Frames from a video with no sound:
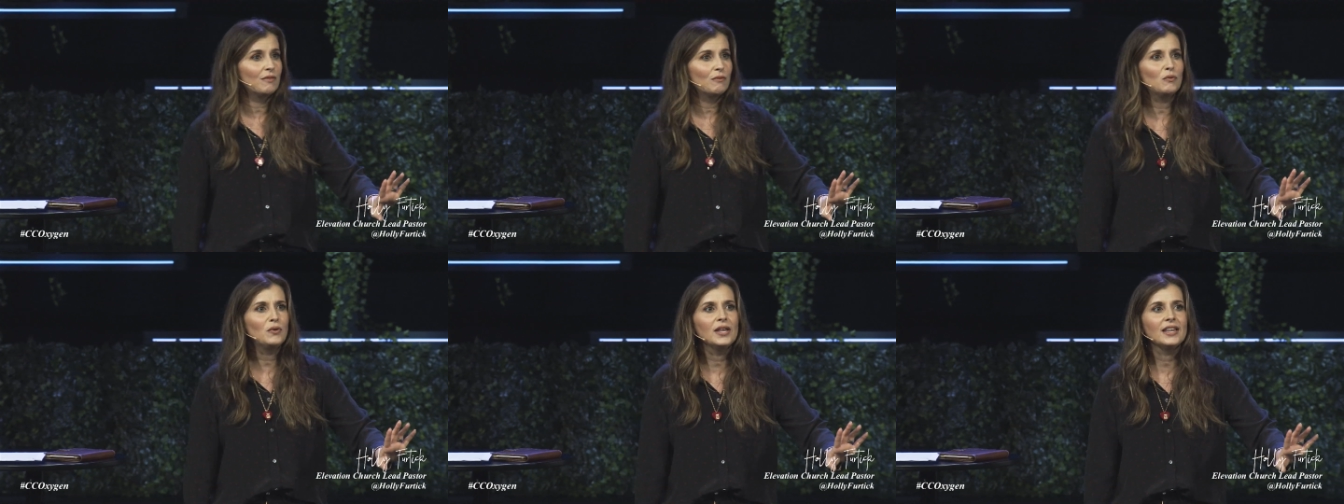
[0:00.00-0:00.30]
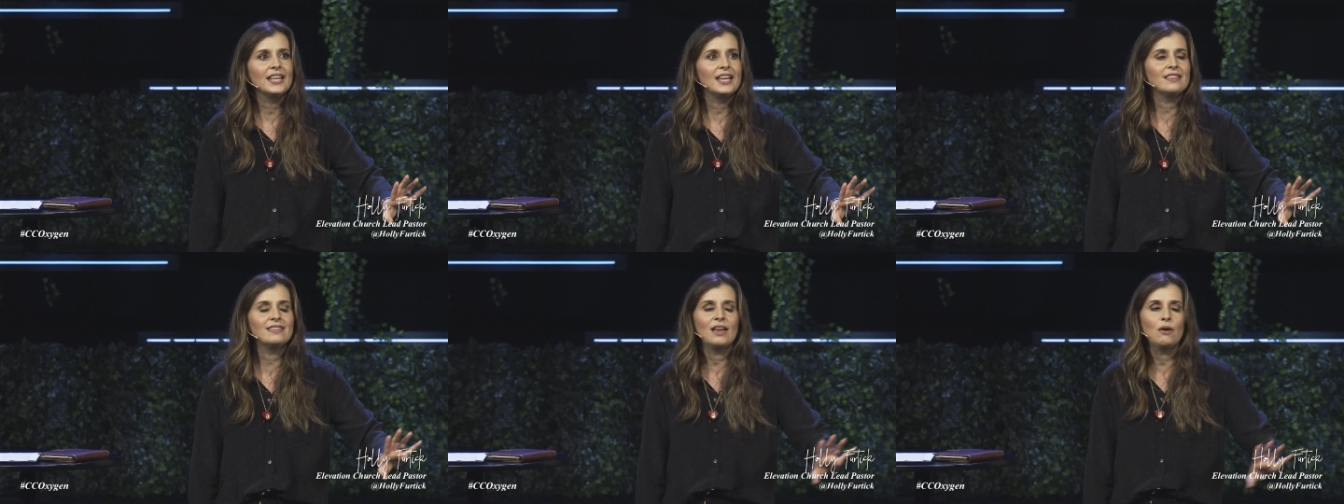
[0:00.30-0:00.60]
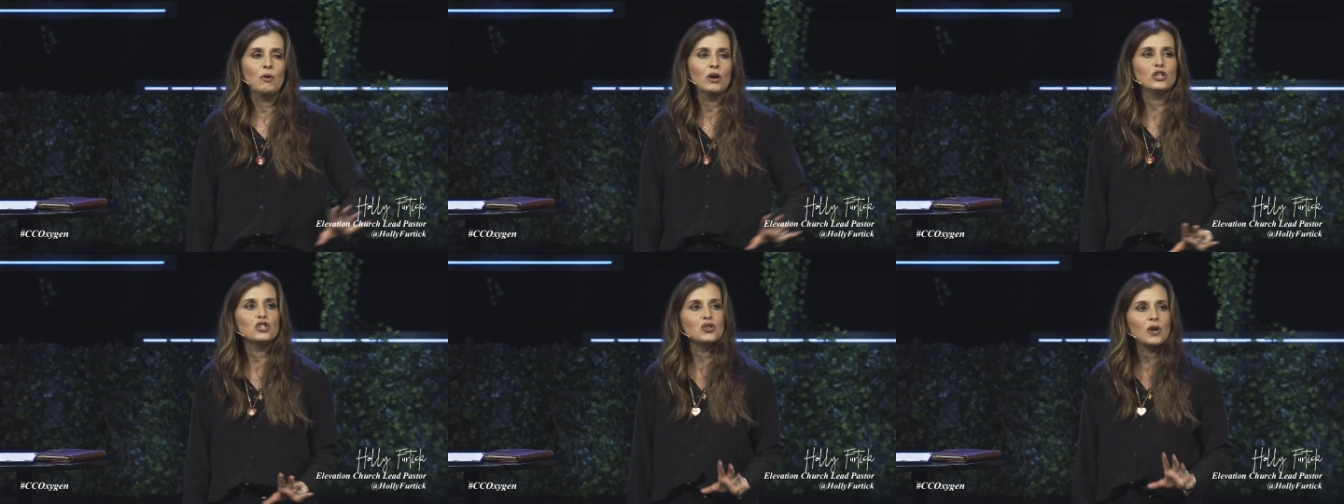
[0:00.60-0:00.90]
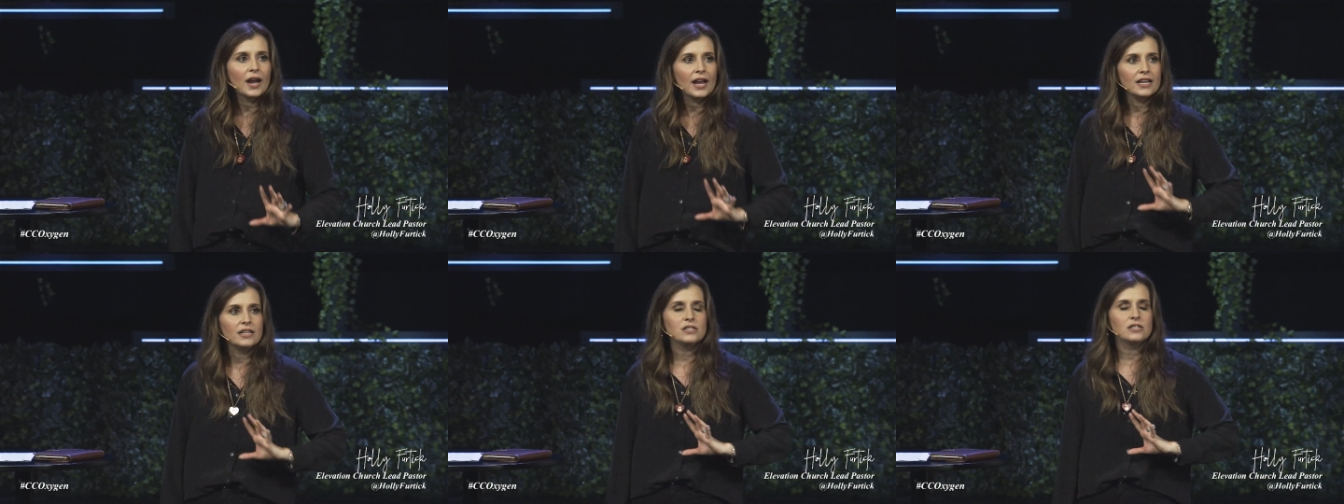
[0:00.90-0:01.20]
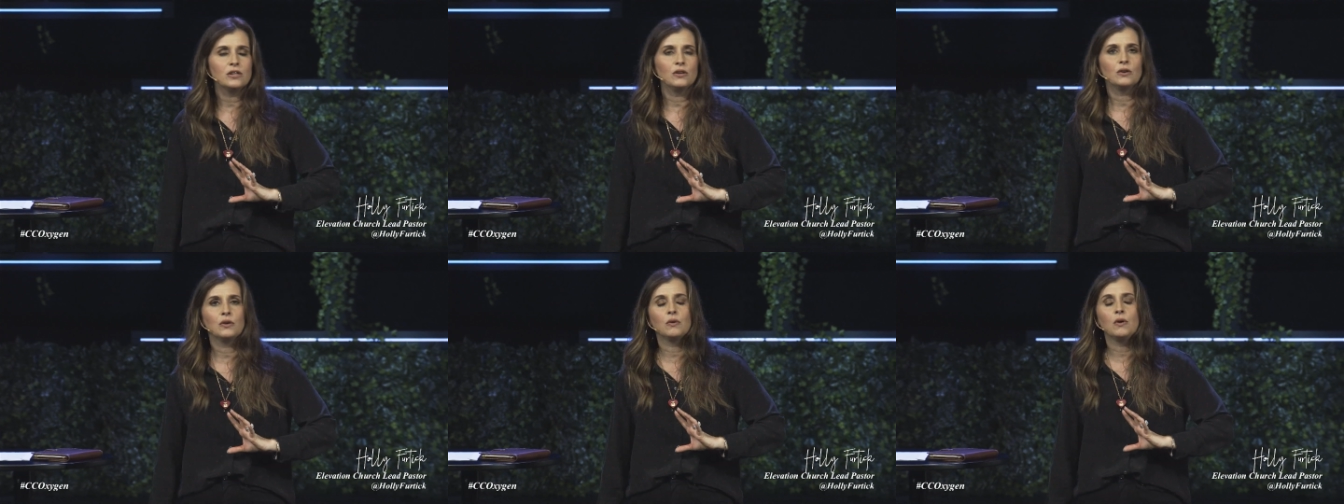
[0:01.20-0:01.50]
Really, they weren't trying
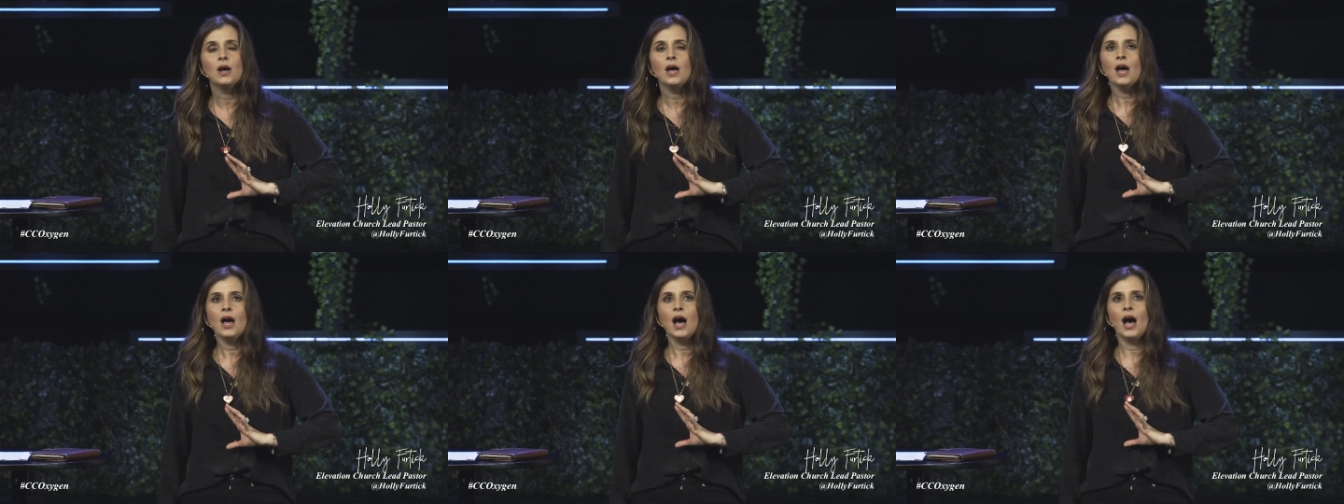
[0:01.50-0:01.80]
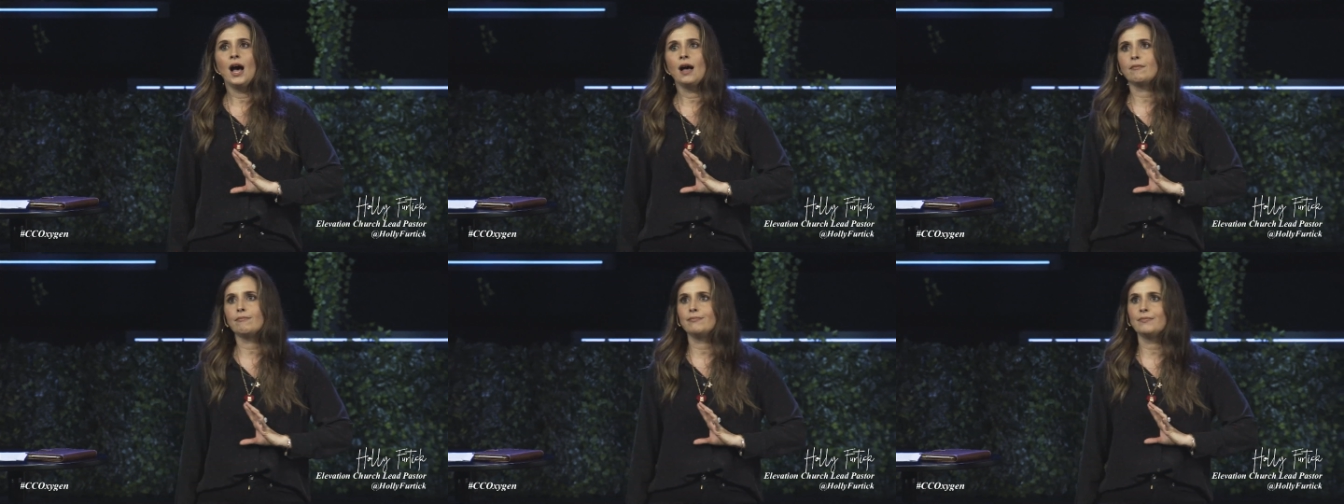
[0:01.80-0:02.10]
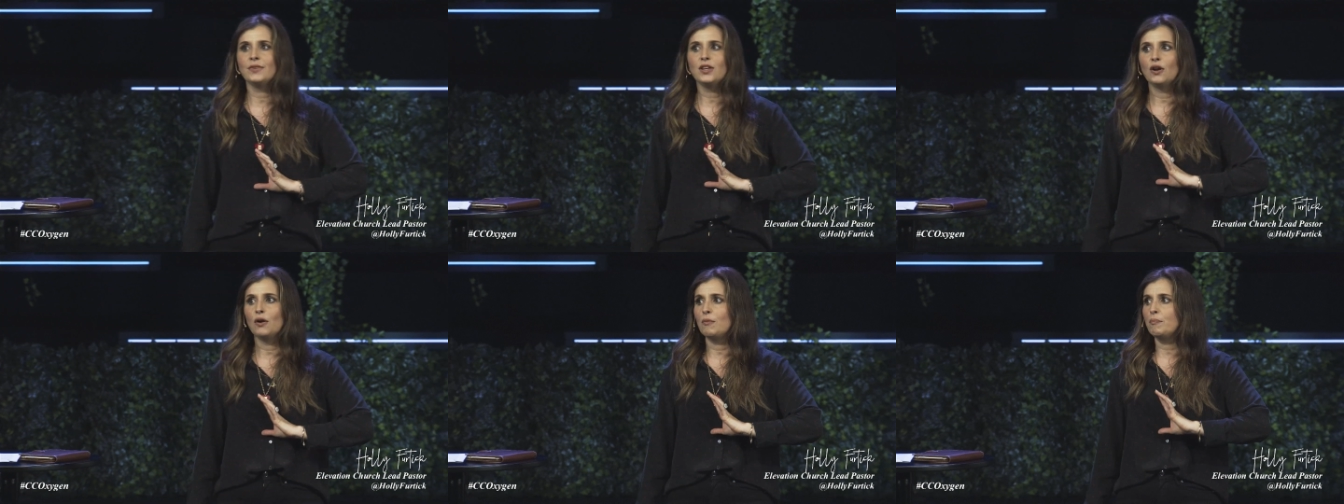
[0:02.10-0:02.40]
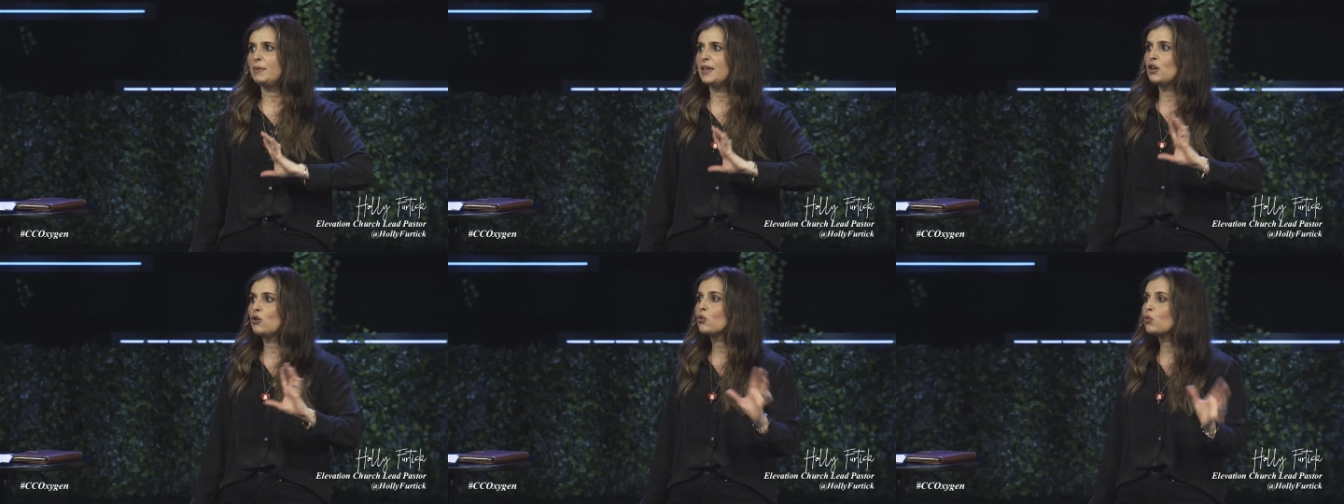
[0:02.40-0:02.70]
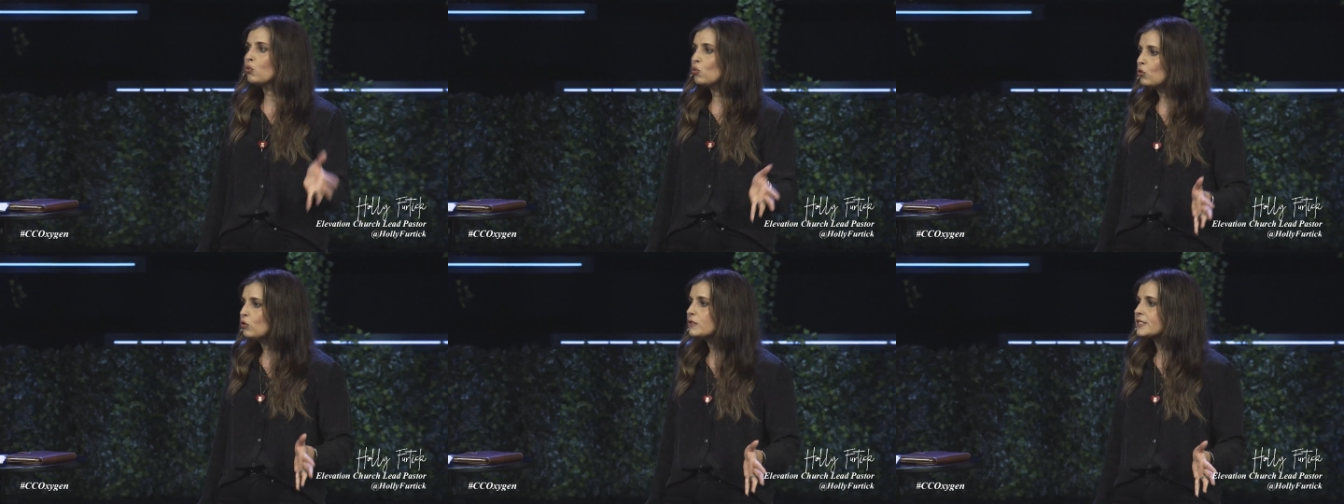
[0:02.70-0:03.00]
to be
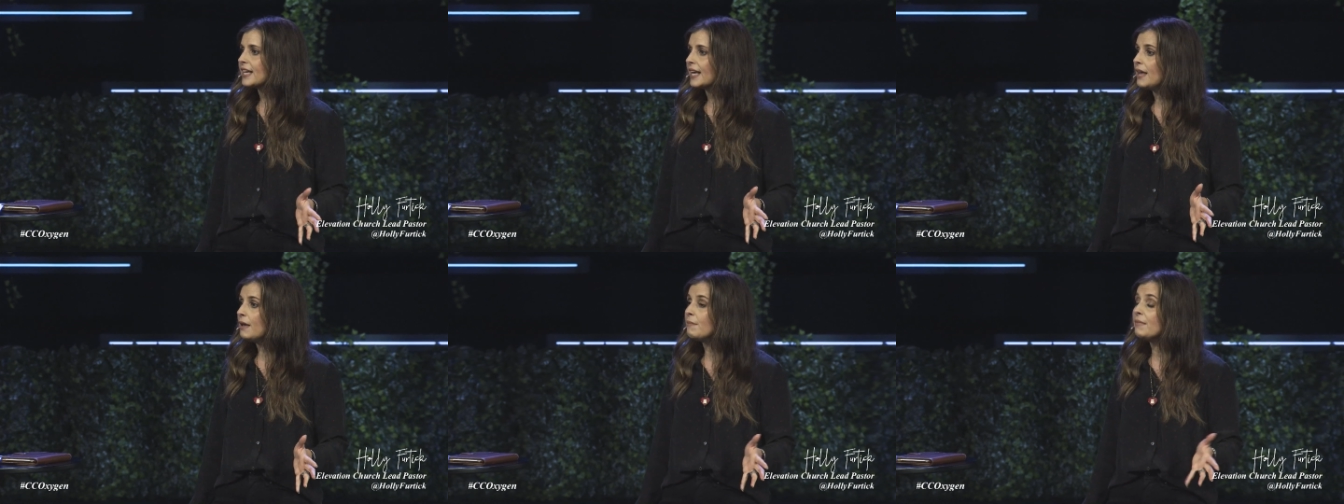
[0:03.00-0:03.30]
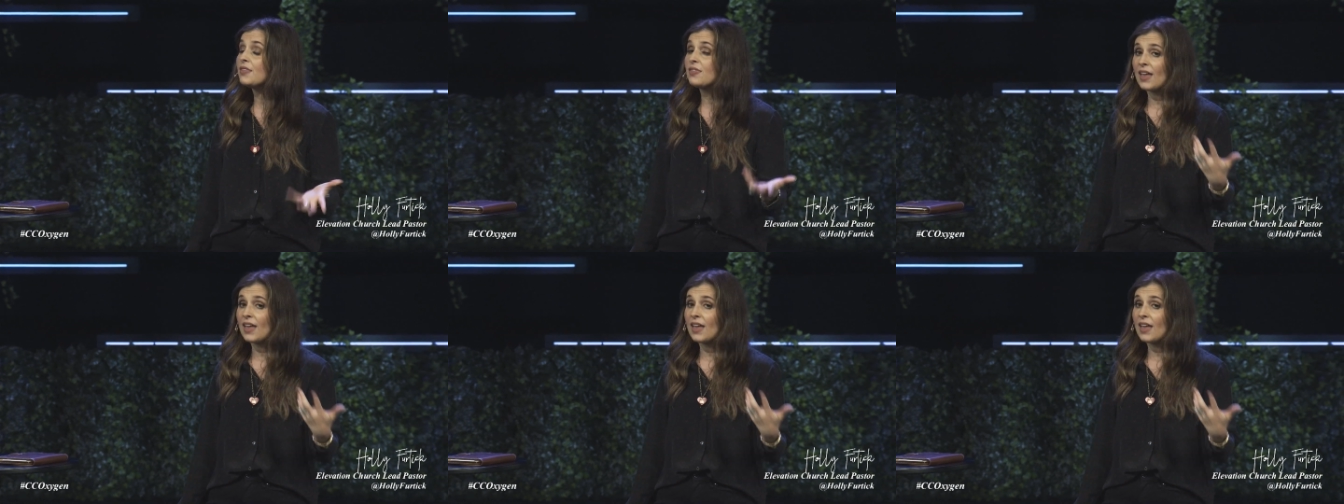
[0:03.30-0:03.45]
cruel to him.